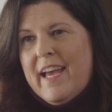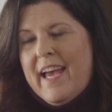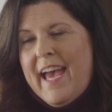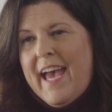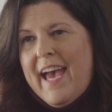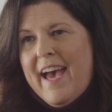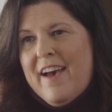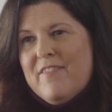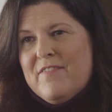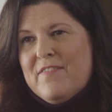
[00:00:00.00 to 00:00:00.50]

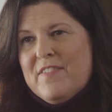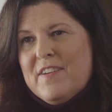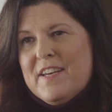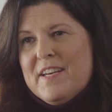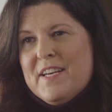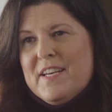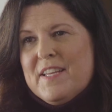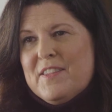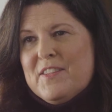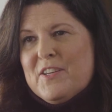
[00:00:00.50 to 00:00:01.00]
have
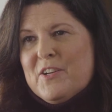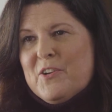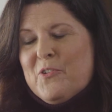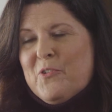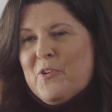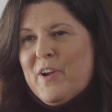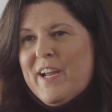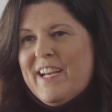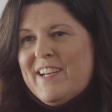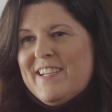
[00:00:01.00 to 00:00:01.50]
the
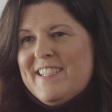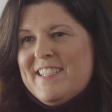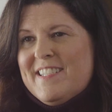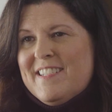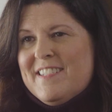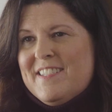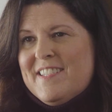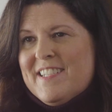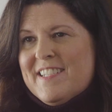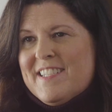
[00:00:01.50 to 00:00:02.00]

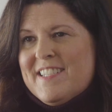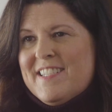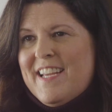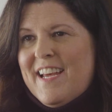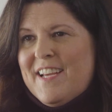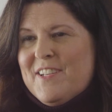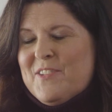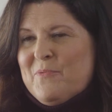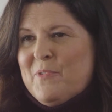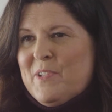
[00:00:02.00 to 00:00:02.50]
greatest success